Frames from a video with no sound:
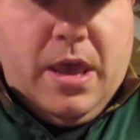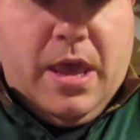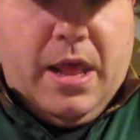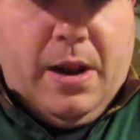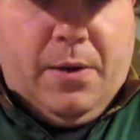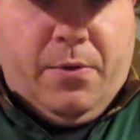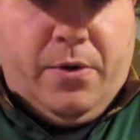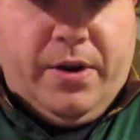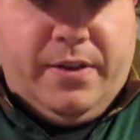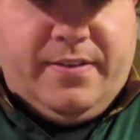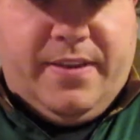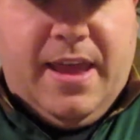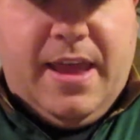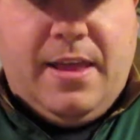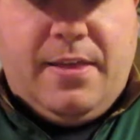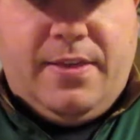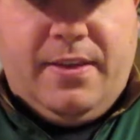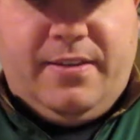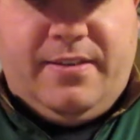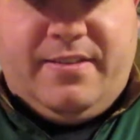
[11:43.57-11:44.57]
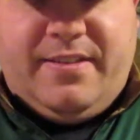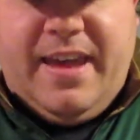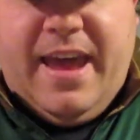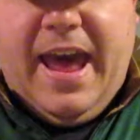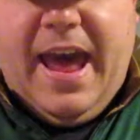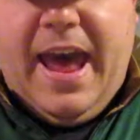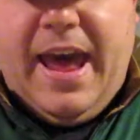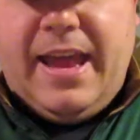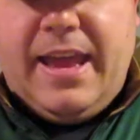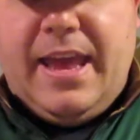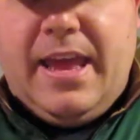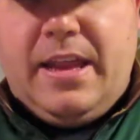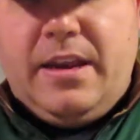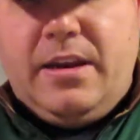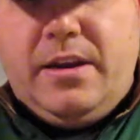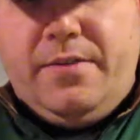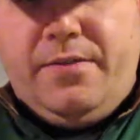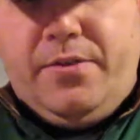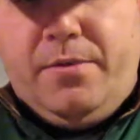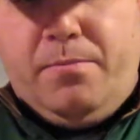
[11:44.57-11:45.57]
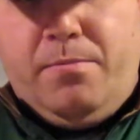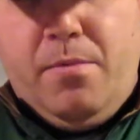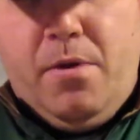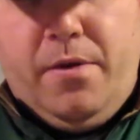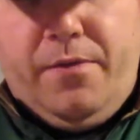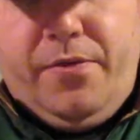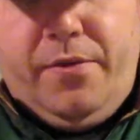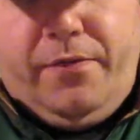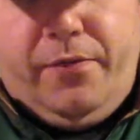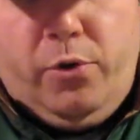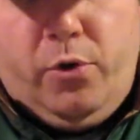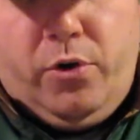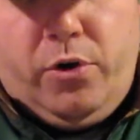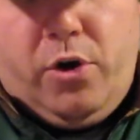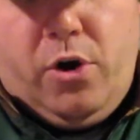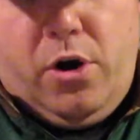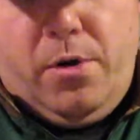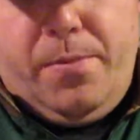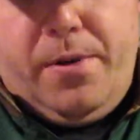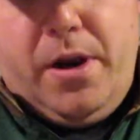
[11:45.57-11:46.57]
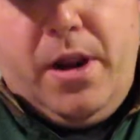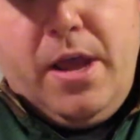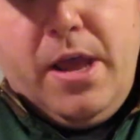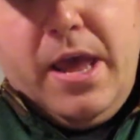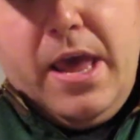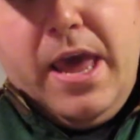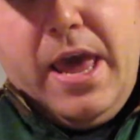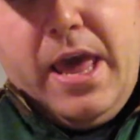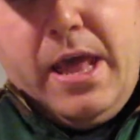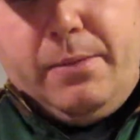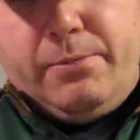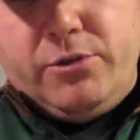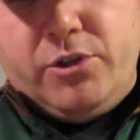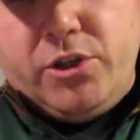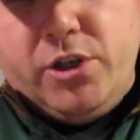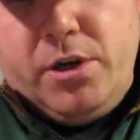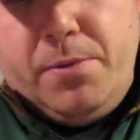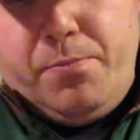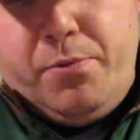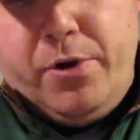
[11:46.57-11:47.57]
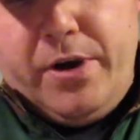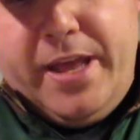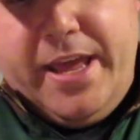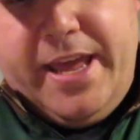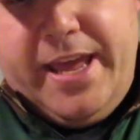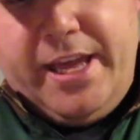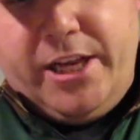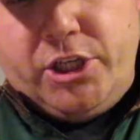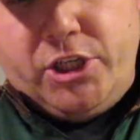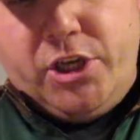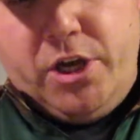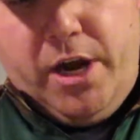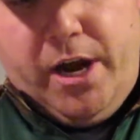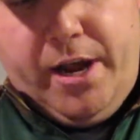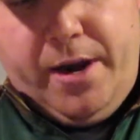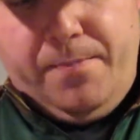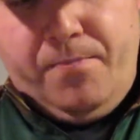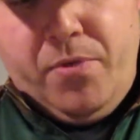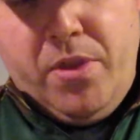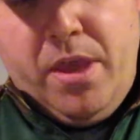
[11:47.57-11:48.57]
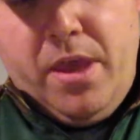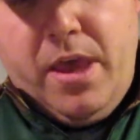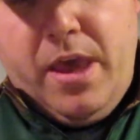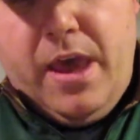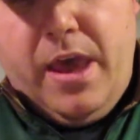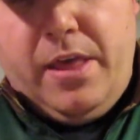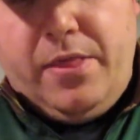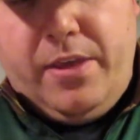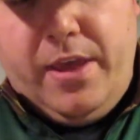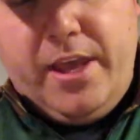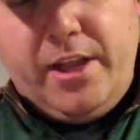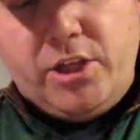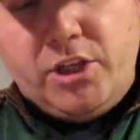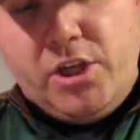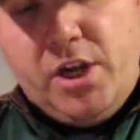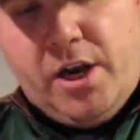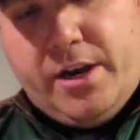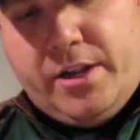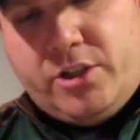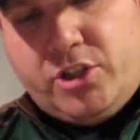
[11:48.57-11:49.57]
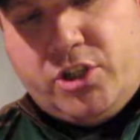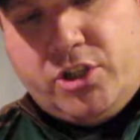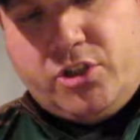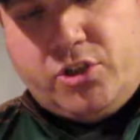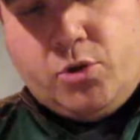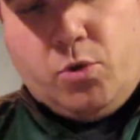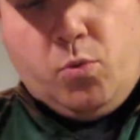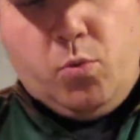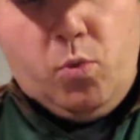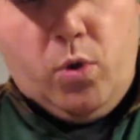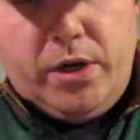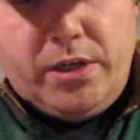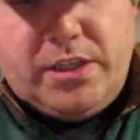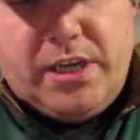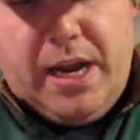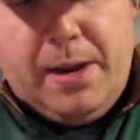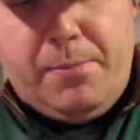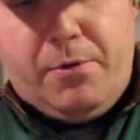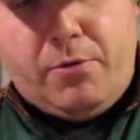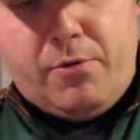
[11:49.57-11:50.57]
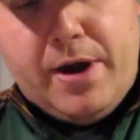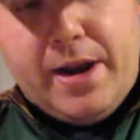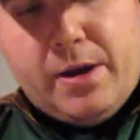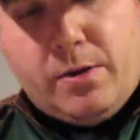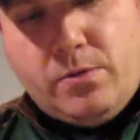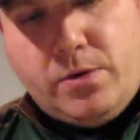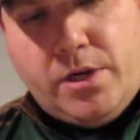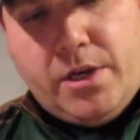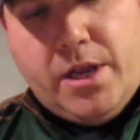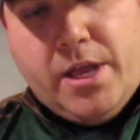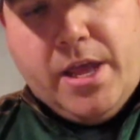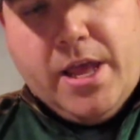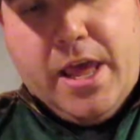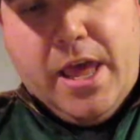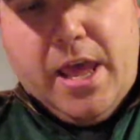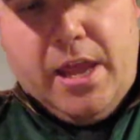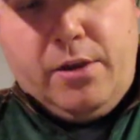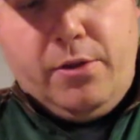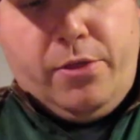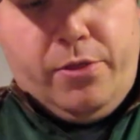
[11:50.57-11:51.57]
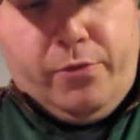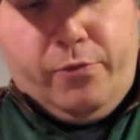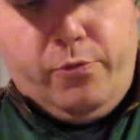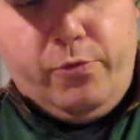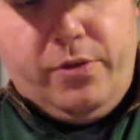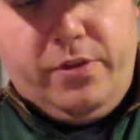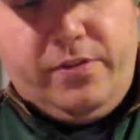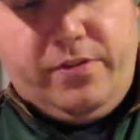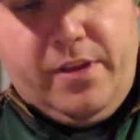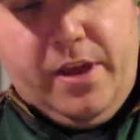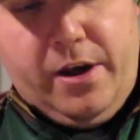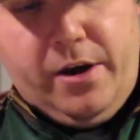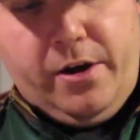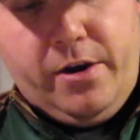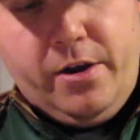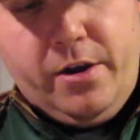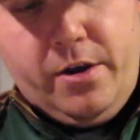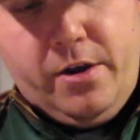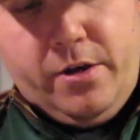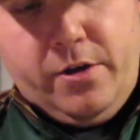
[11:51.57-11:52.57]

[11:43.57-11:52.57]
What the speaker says: And I want to take this tag end of the fluorocarbon, and I'm just going to put a hitch knot. And the hitch knot is just one time around and through the center.